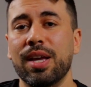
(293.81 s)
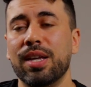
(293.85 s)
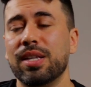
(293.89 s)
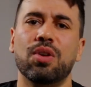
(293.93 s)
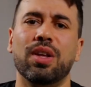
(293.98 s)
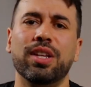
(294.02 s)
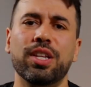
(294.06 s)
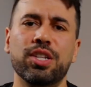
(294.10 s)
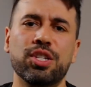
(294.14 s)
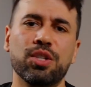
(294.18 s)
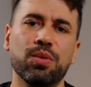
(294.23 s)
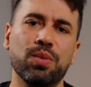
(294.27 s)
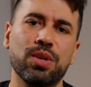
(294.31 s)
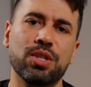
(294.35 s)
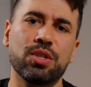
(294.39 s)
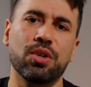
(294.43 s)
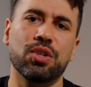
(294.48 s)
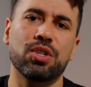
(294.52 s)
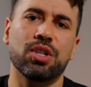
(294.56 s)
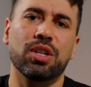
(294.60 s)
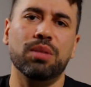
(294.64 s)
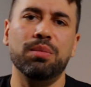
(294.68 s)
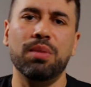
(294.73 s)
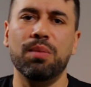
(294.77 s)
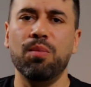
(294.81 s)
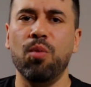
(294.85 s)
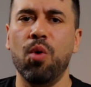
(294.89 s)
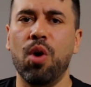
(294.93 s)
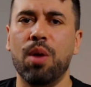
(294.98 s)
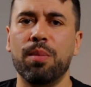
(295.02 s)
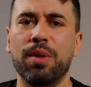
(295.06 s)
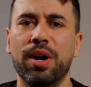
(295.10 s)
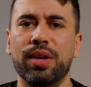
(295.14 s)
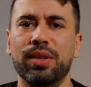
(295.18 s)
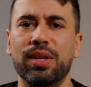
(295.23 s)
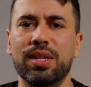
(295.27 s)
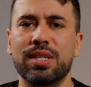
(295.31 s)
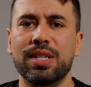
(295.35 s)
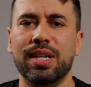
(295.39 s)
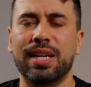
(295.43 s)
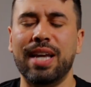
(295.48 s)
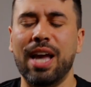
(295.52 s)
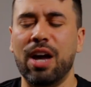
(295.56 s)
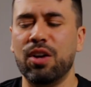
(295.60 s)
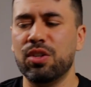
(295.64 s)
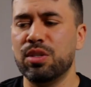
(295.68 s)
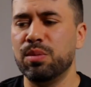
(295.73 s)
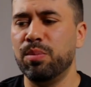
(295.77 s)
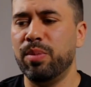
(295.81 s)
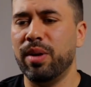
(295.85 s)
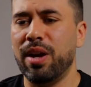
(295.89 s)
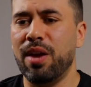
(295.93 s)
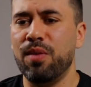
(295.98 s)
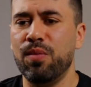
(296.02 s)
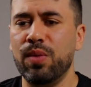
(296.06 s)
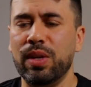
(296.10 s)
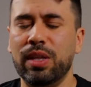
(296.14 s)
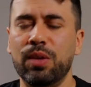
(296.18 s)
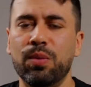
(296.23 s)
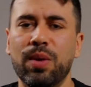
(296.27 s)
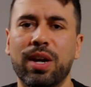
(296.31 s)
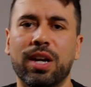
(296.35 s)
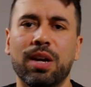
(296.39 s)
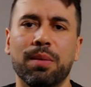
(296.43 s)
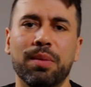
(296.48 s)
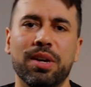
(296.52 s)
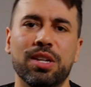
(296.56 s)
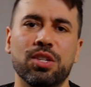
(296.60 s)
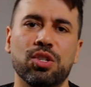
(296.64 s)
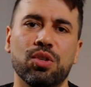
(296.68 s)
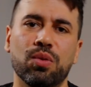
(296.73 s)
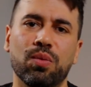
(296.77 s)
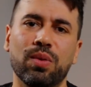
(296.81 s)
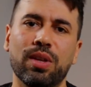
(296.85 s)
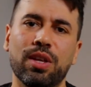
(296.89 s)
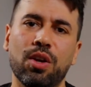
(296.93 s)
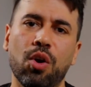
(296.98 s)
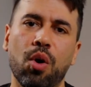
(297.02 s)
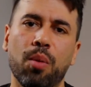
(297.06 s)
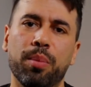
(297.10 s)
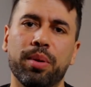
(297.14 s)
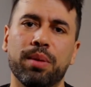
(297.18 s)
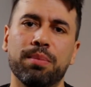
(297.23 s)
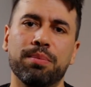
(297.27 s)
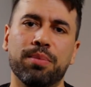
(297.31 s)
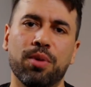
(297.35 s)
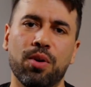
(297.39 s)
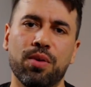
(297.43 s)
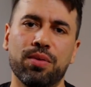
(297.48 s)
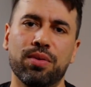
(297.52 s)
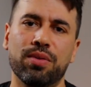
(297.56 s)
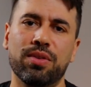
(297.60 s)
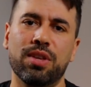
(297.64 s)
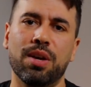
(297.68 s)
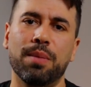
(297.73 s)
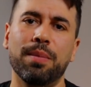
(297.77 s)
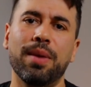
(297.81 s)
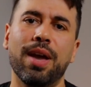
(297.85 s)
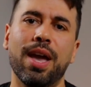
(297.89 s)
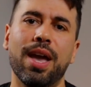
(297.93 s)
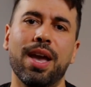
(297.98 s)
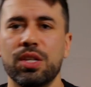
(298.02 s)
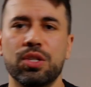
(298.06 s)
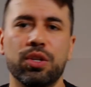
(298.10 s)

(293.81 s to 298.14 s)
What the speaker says: So I'll let you research a little bit more about these accounts, but I really recommend you really open both of them.